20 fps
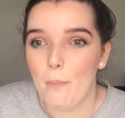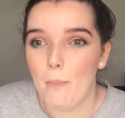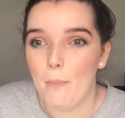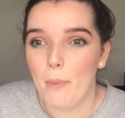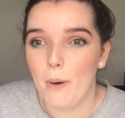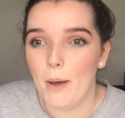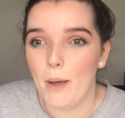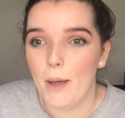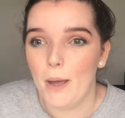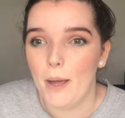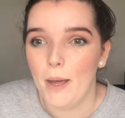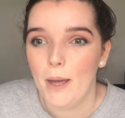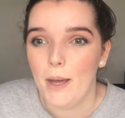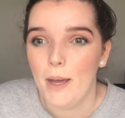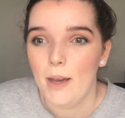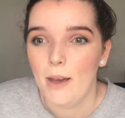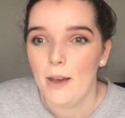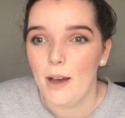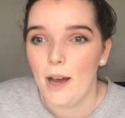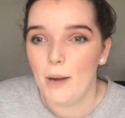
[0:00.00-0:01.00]
but
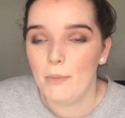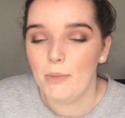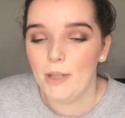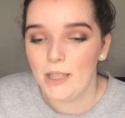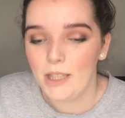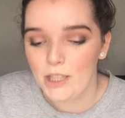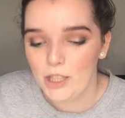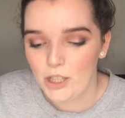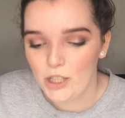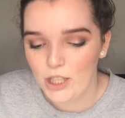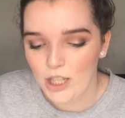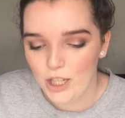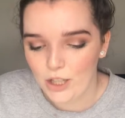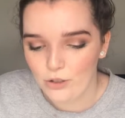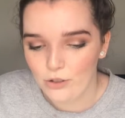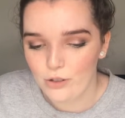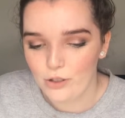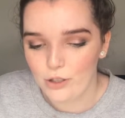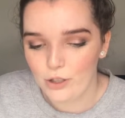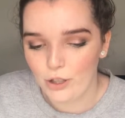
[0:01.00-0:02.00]
I'm really just
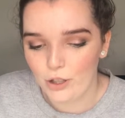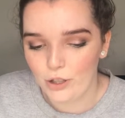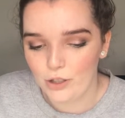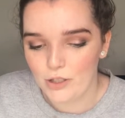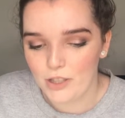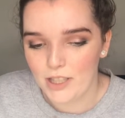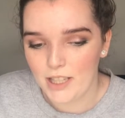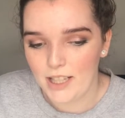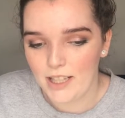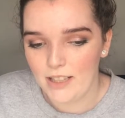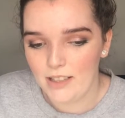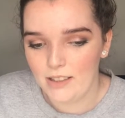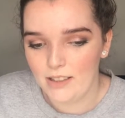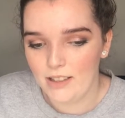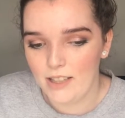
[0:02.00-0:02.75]
introducing